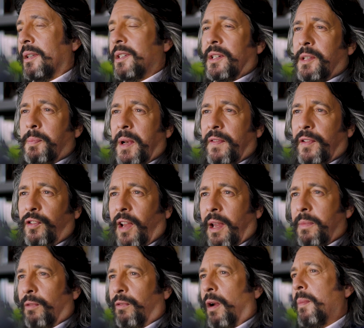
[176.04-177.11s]
So it's a bit of a
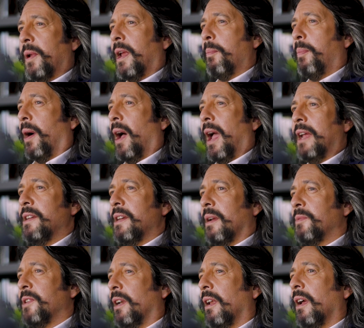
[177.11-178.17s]
shame the Roman Empire ended
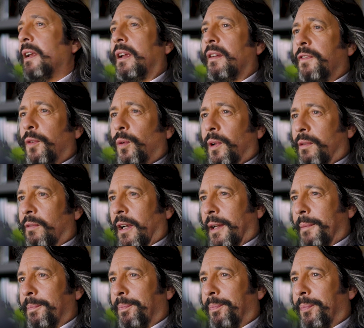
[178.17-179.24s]
up declining and falling, really.